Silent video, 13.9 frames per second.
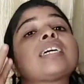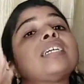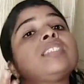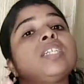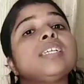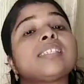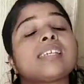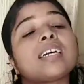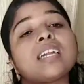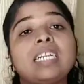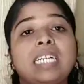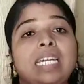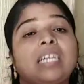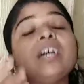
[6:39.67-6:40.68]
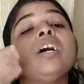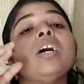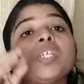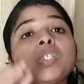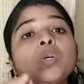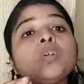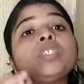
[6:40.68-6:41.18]
She is a critic.
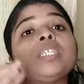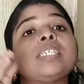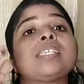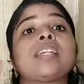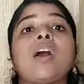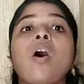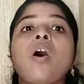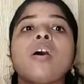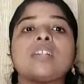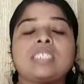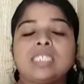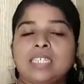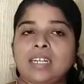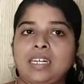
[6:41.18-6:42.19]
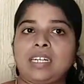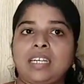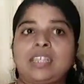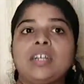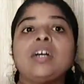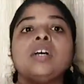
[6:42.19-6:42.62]
So she is an art critic.